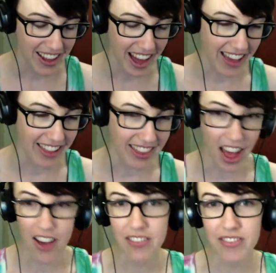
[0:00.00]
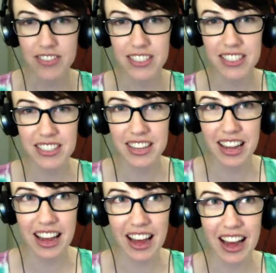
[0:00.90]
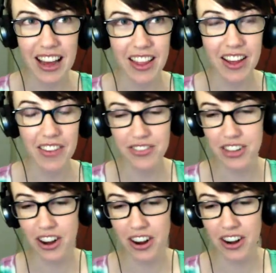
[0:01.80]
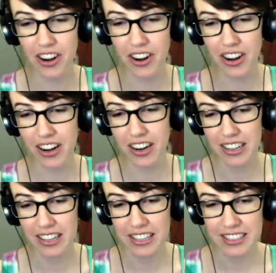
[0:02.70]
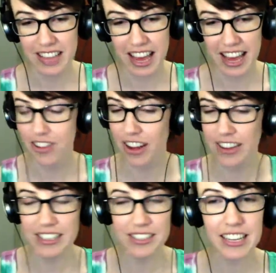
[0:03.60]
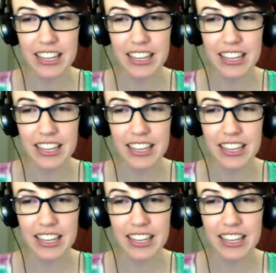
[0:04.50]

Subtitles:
I loved Carter say, so I'm just gonna,